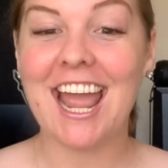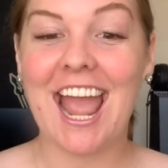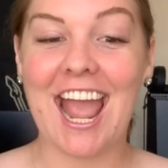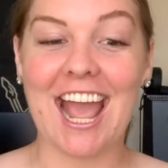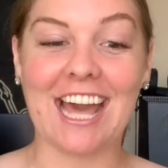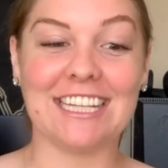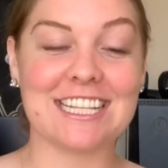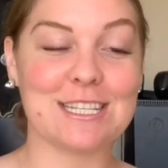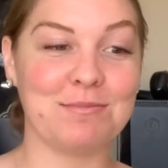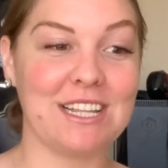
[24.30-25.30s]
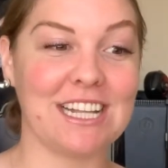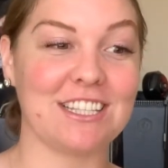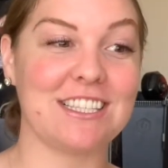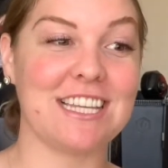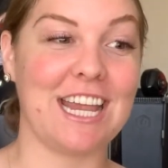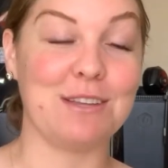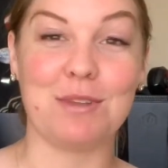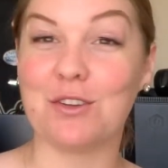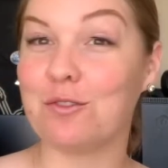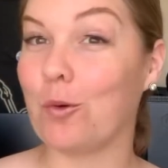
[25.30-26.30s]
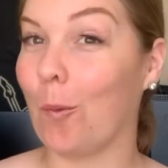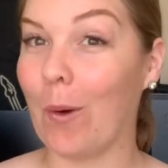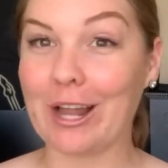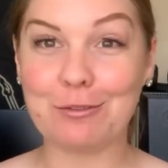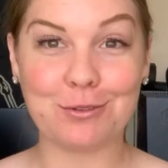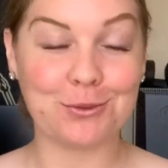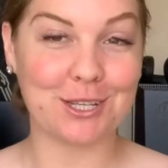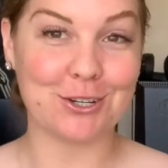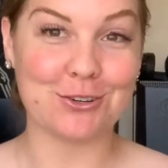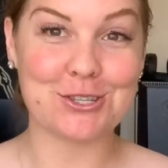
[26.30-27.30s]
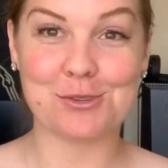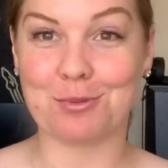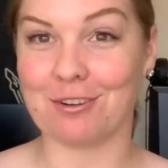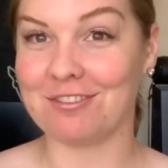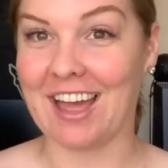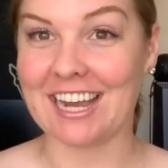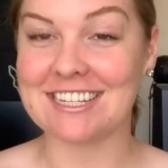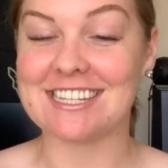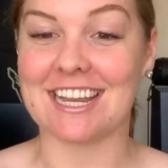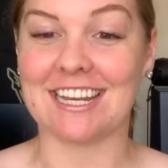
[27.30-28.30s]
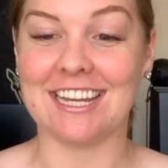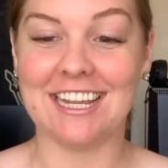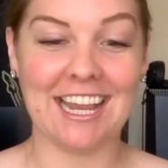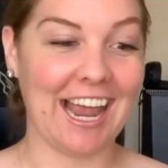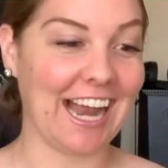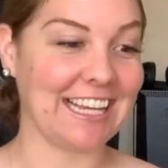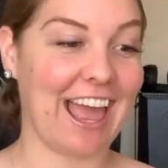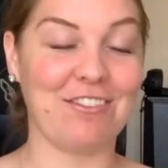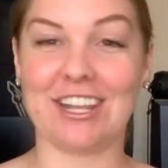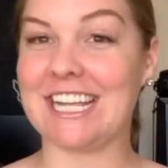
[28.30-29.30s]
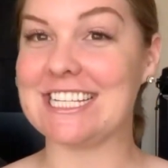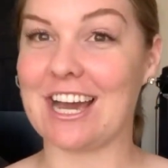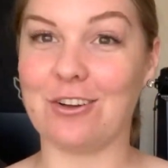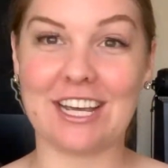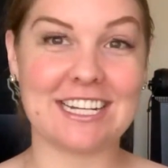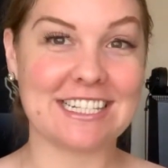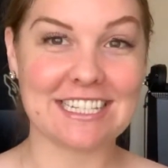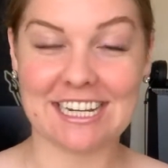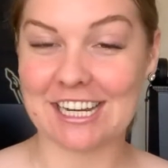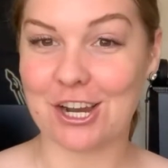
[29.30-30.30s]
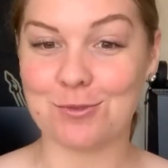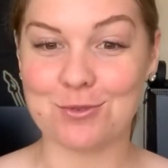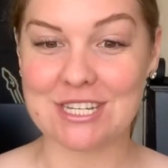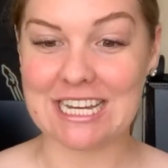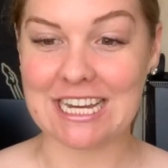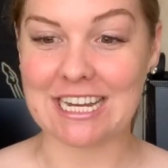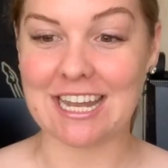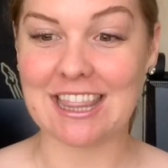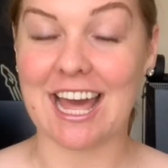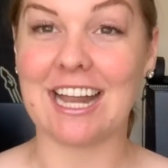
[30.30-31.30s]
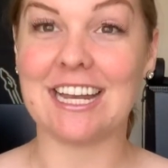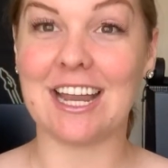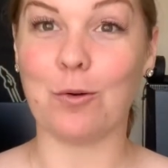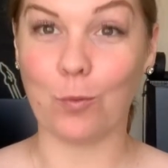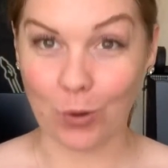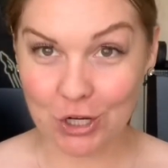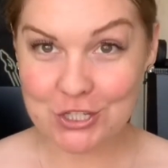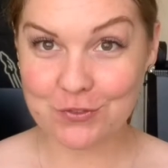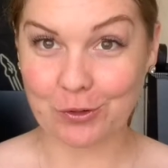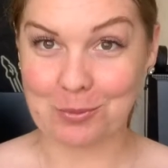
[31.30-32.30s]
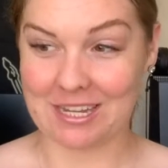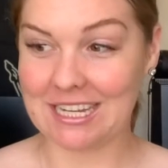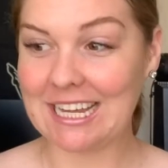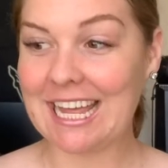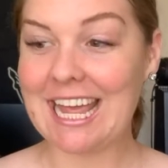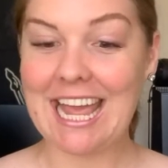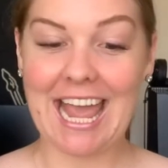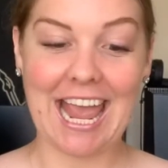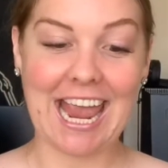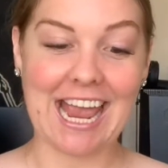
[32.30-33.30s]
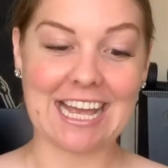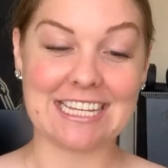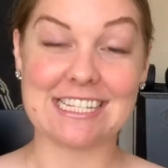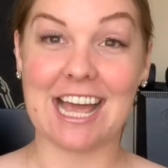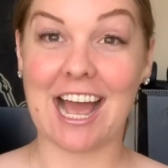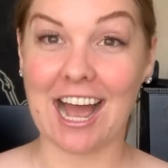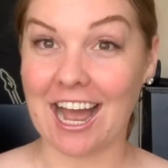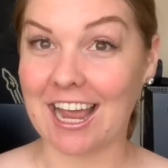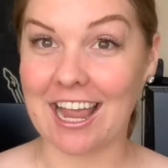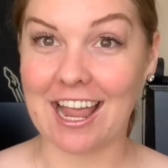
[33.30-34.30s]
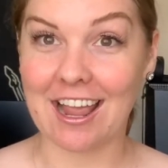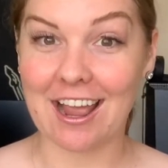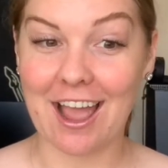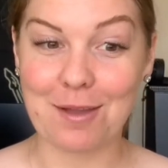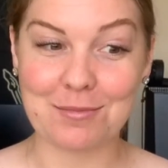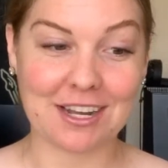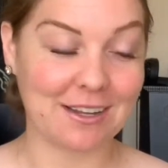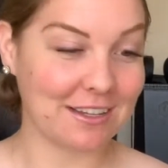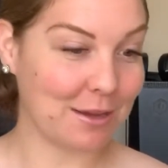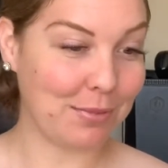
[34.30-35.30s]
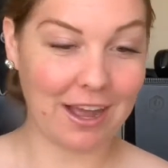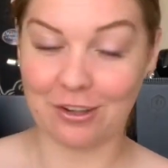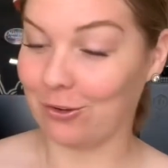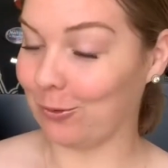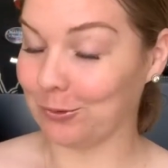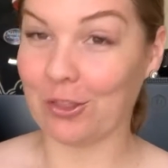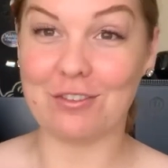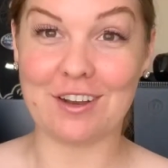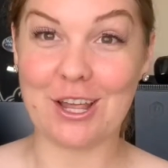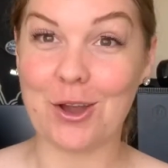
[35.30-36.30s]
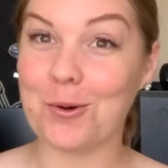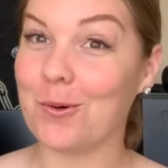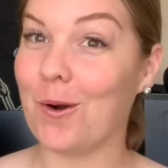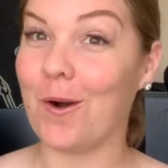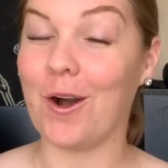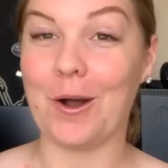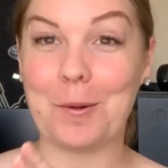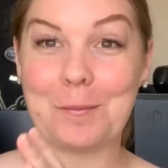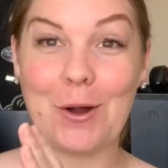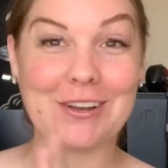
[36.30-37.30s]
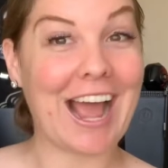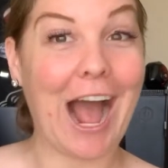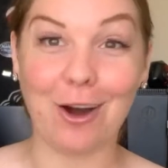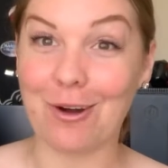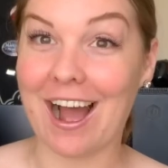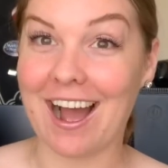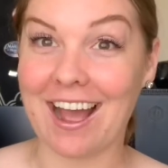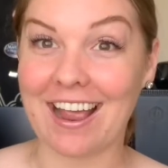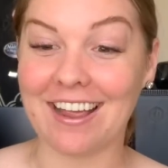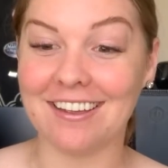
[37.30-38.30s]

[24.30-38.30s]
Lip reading: and that's something that's taken me quite a few years to perfect and get everything down and get a skincare routine that works for me. And I am gonna compile a whole nother video on how I